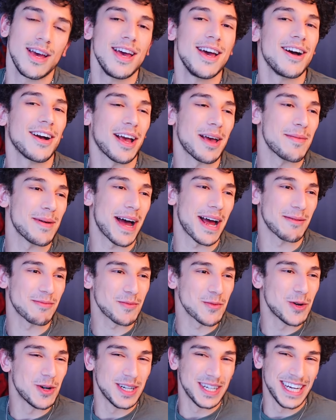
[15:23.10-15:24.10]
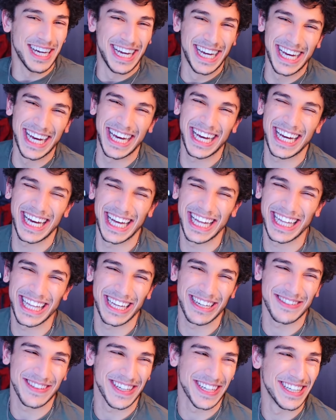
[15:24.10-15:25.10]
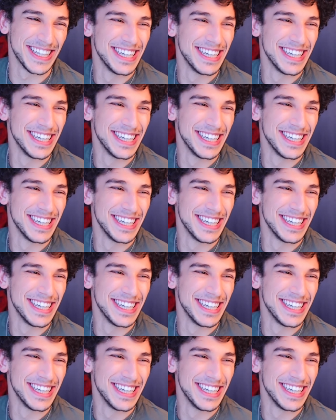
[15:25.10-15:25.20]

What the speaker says: Okay, bye. I love you.